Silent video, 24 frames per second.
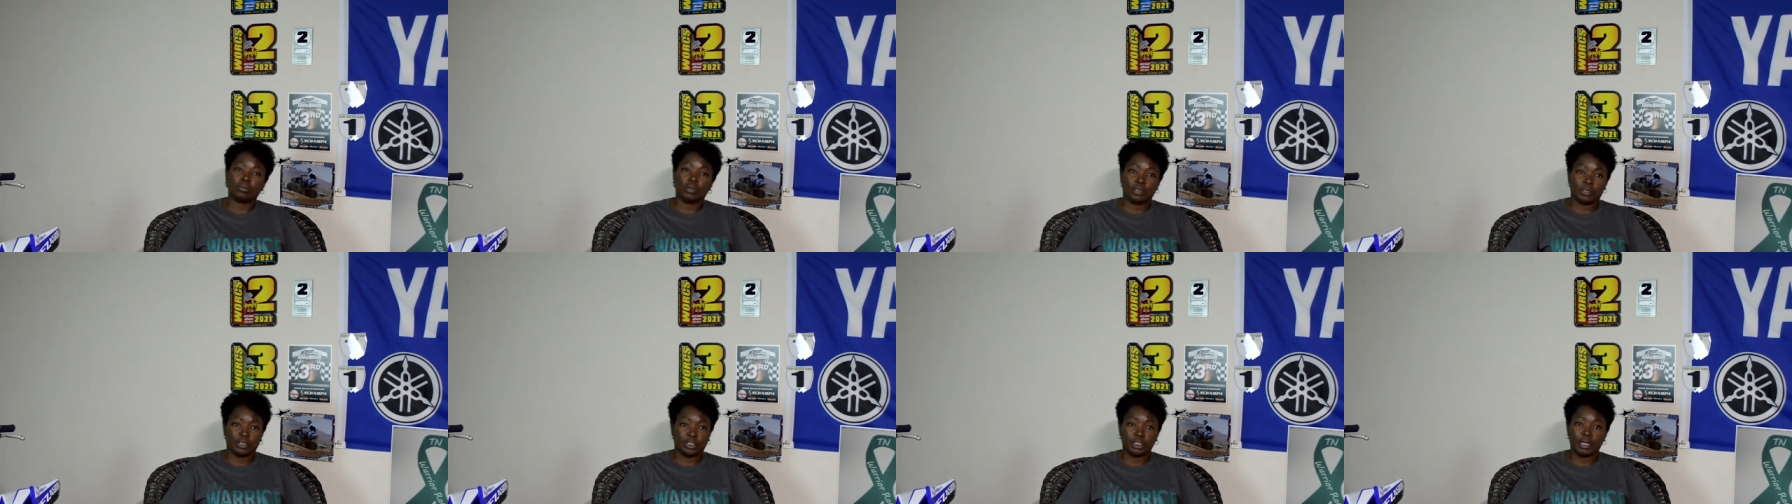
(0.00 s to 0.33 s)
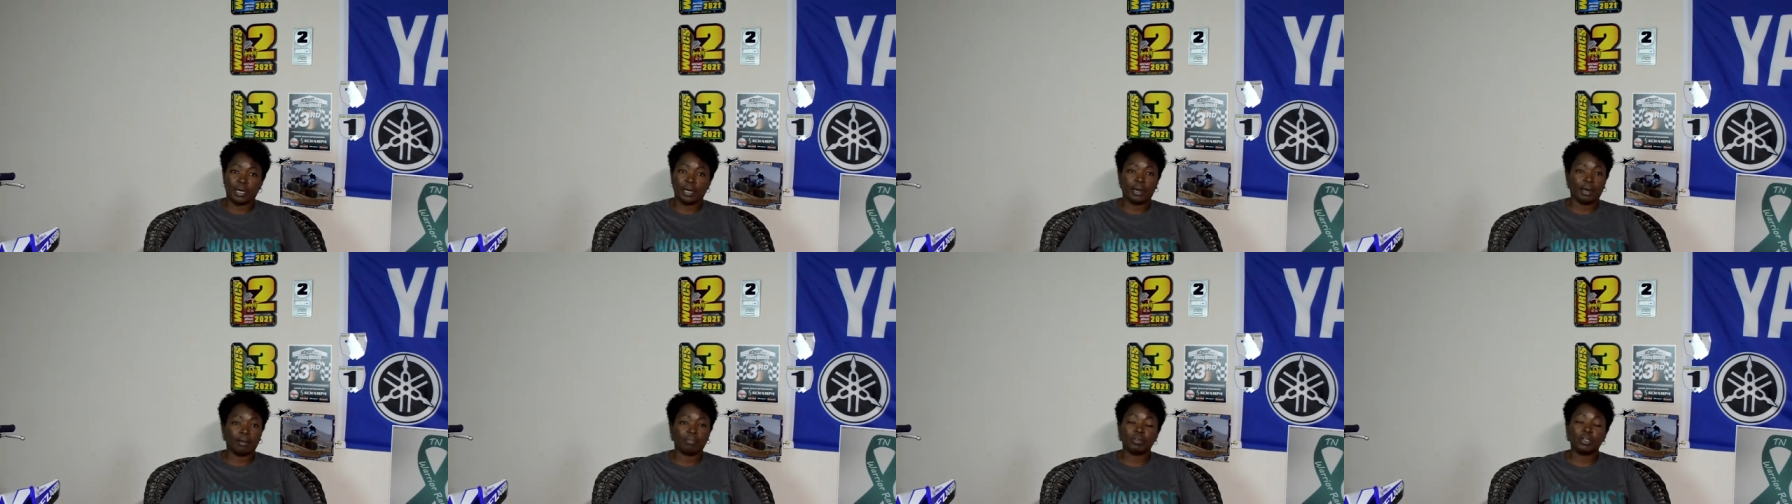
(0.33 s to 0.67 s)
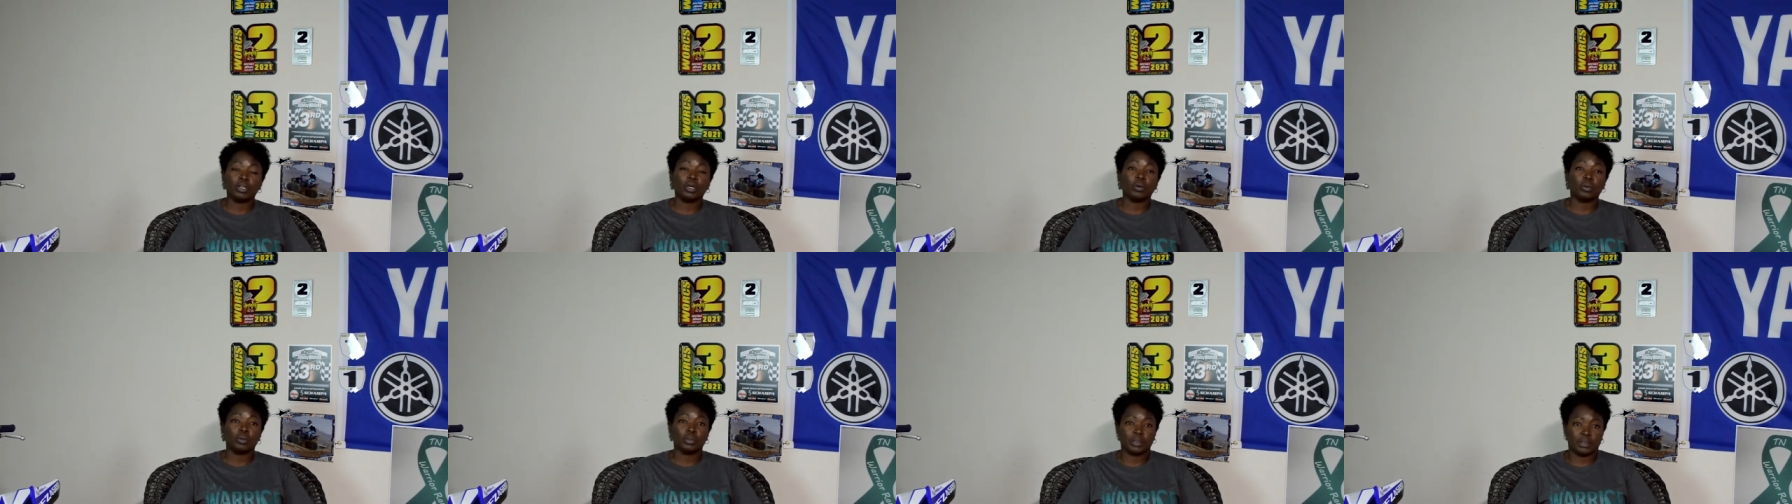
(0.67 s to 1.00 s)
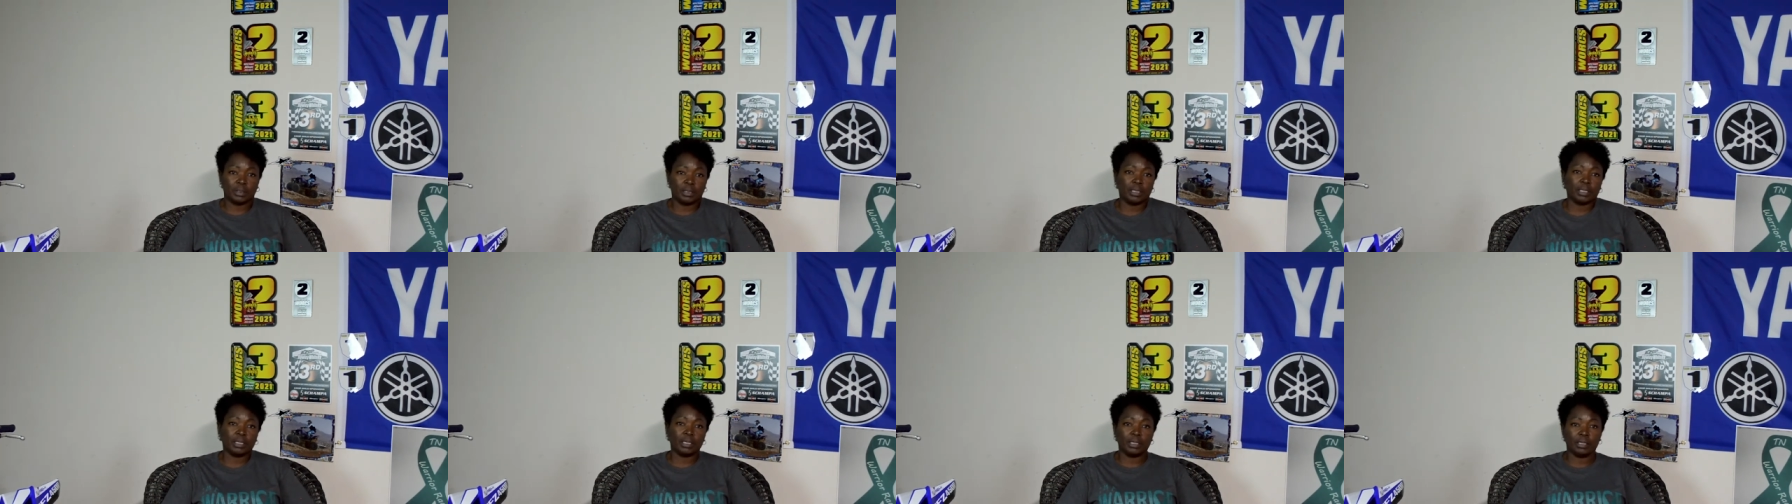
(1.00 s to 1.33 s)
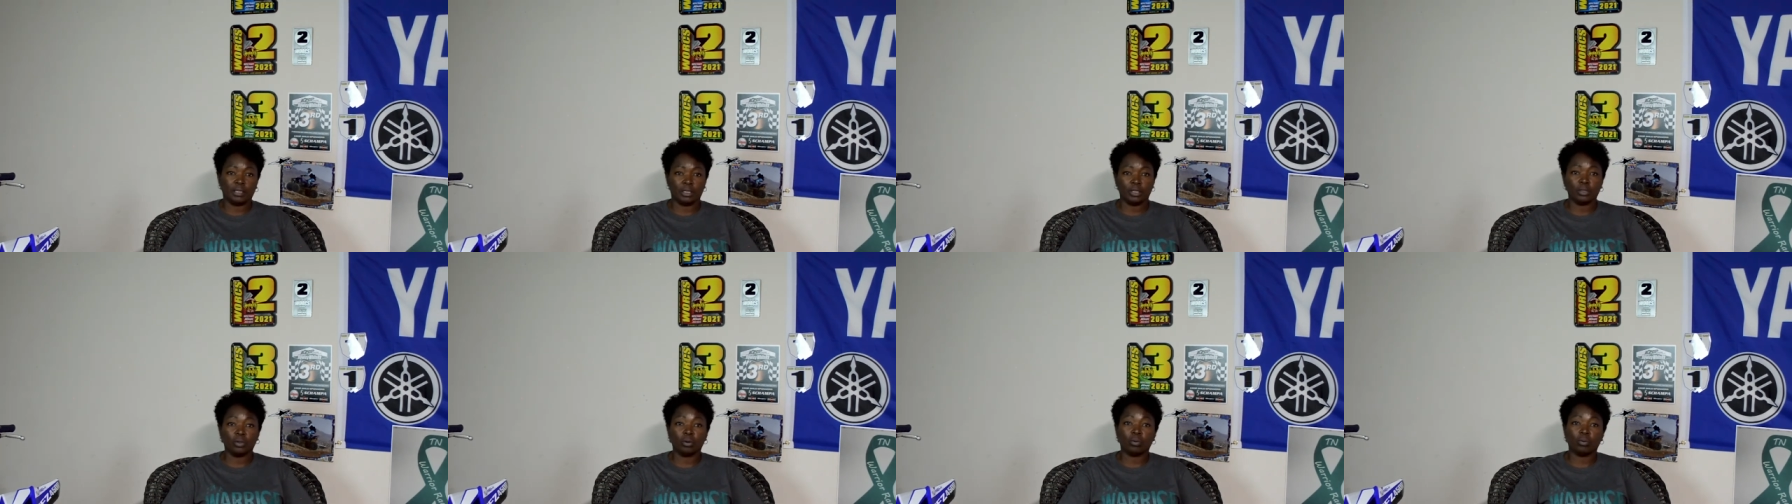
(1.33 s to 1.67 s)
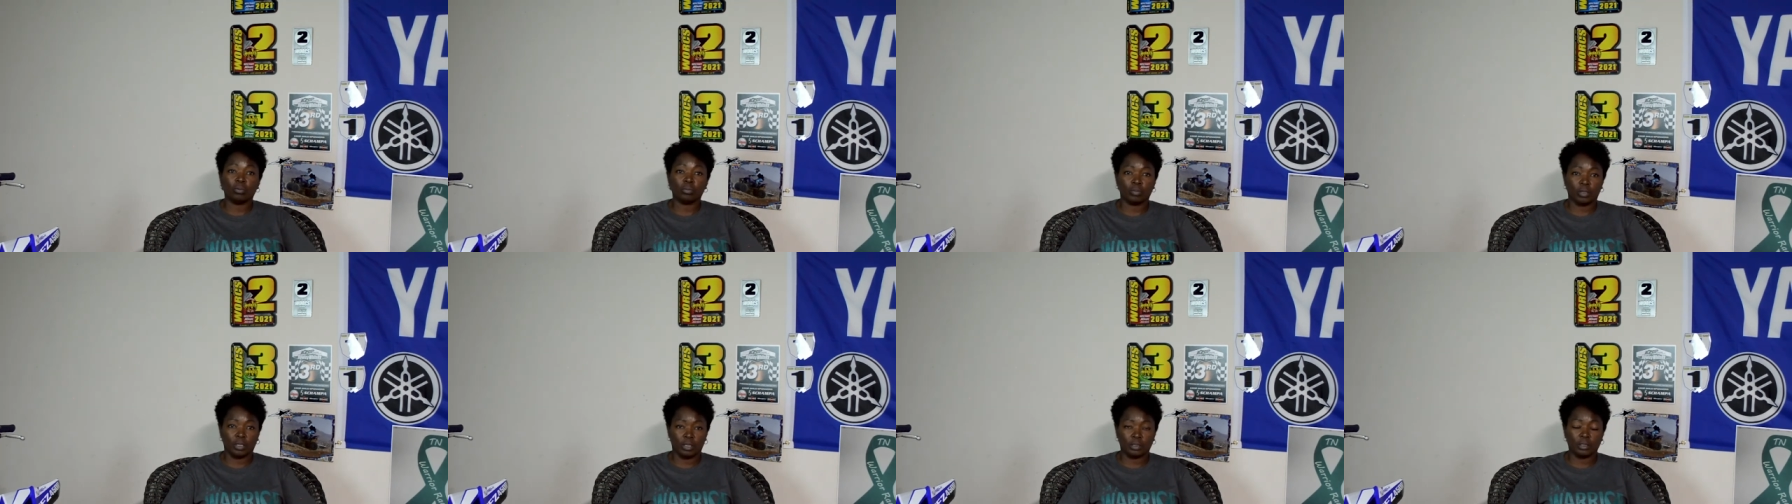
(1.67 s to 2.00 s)
which I have to go see, you
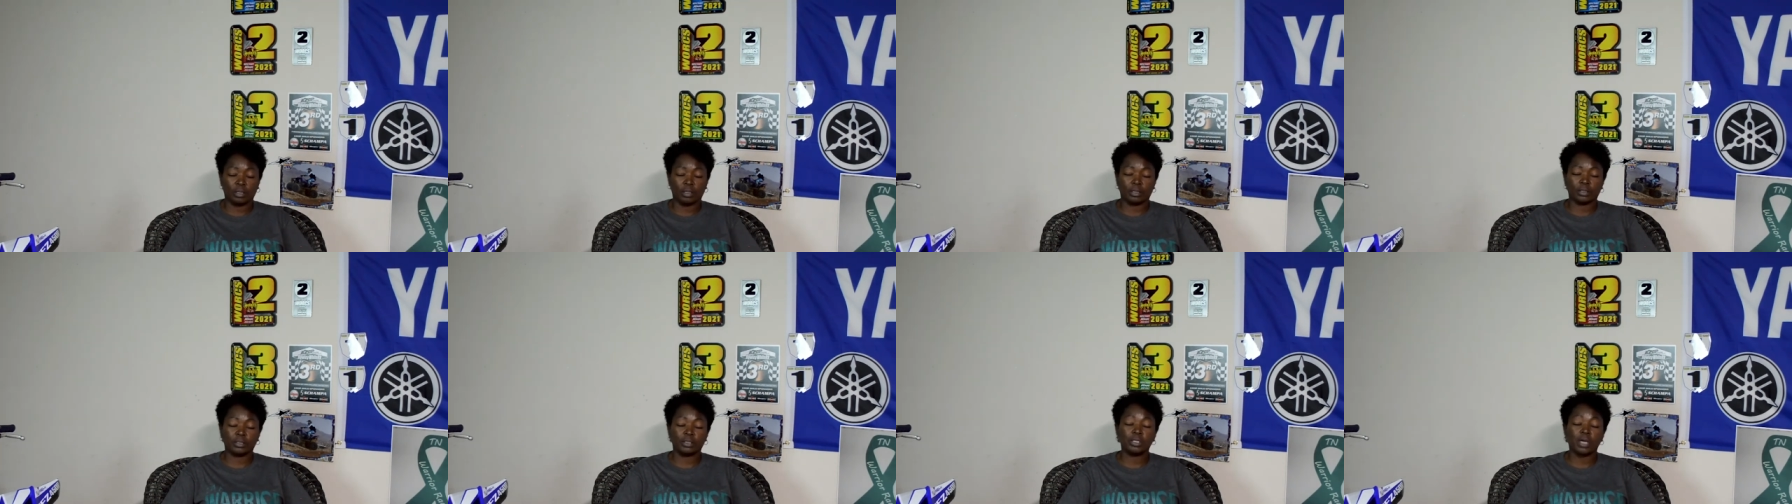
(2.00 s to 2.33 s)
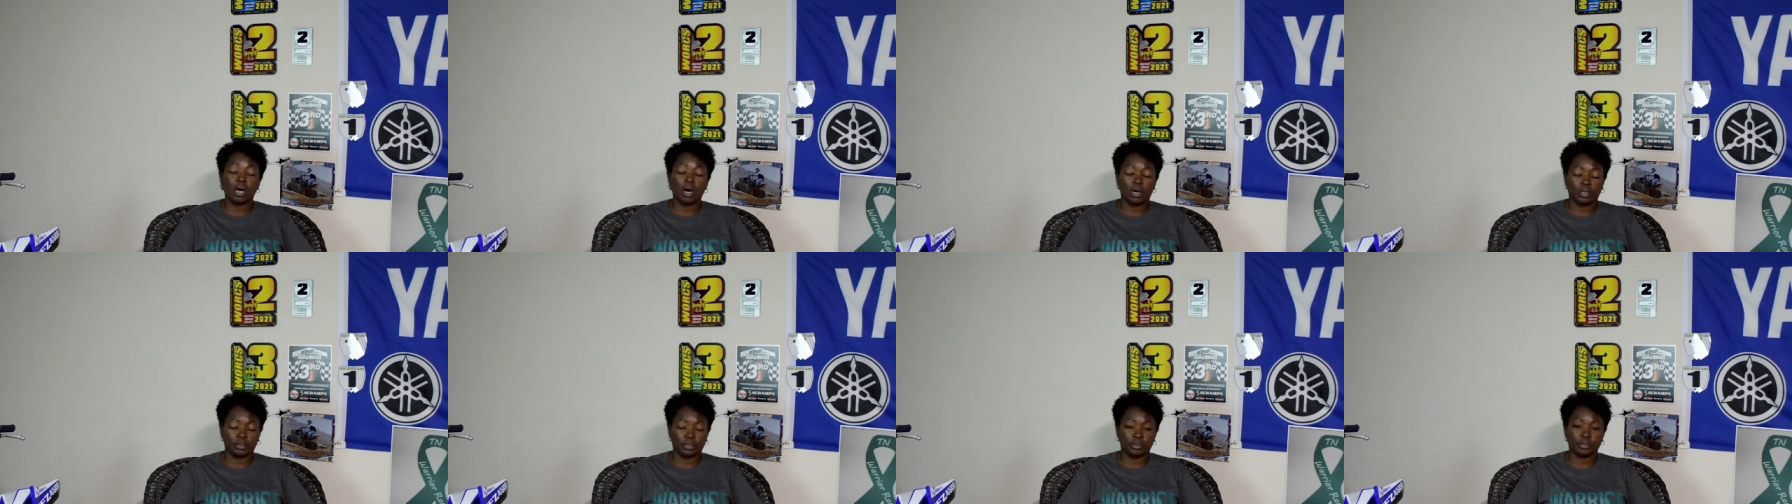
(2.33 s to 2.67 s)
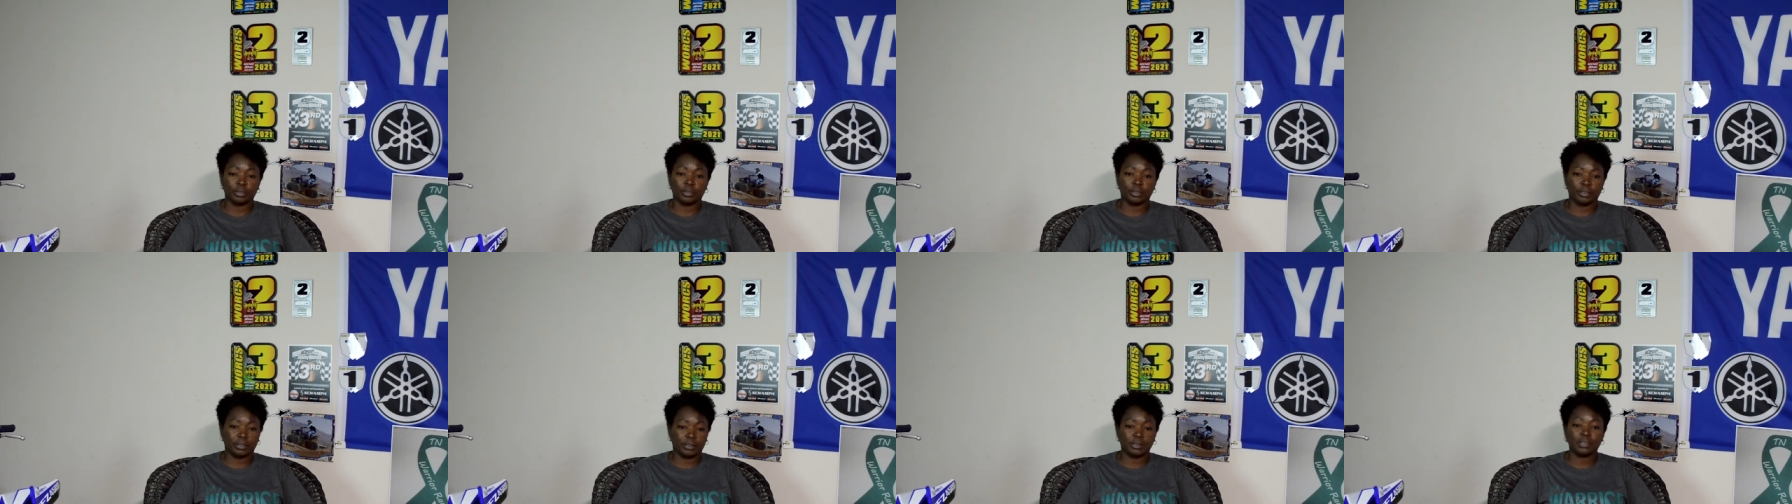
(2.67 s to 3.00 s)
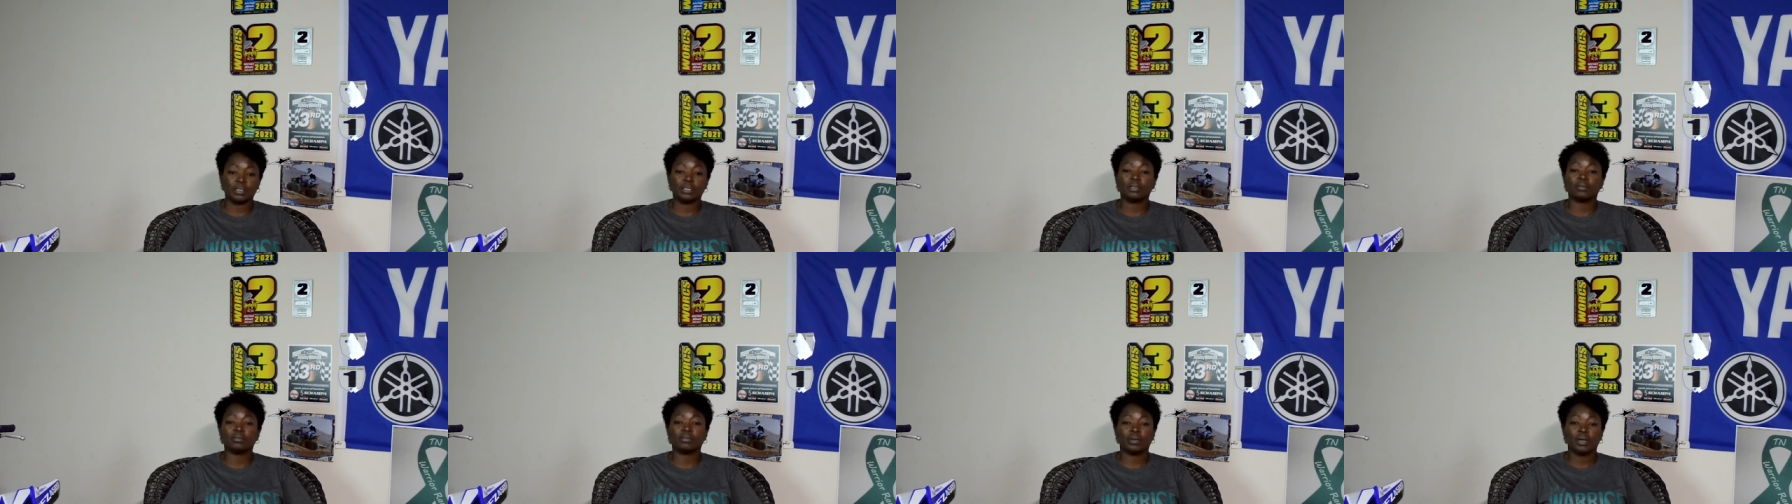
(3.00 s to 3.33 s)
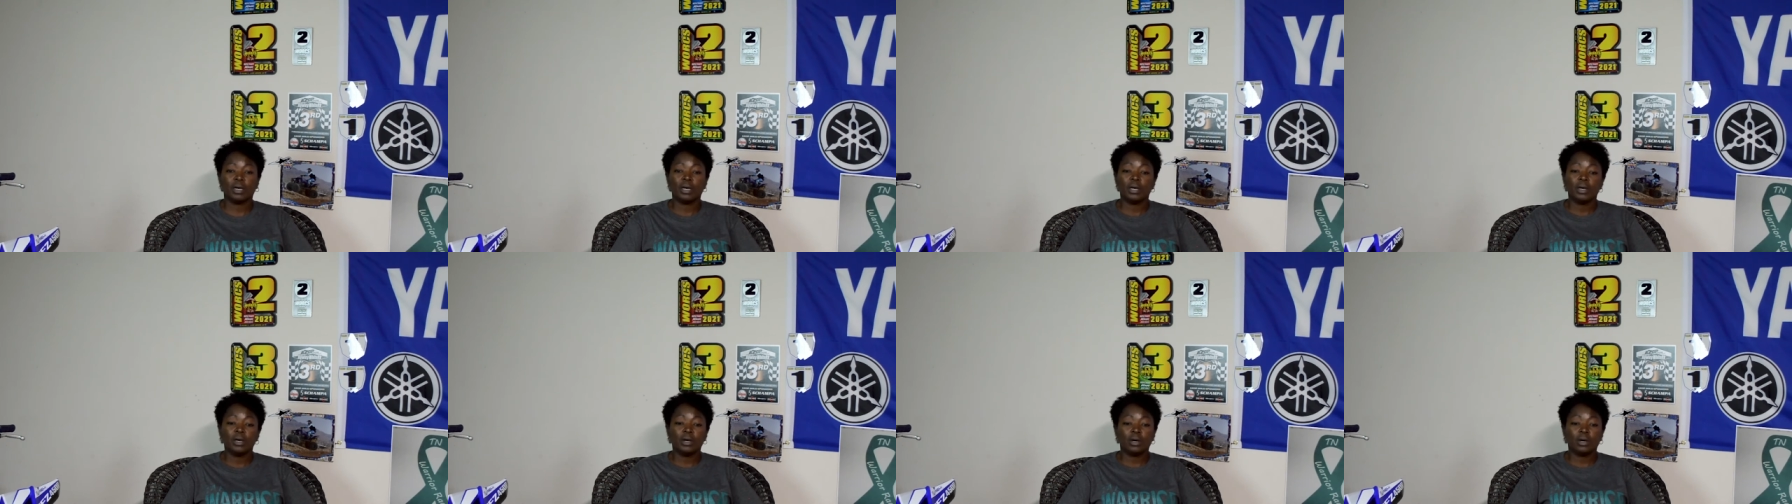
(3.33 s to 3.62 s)
know, a, a doctor to see if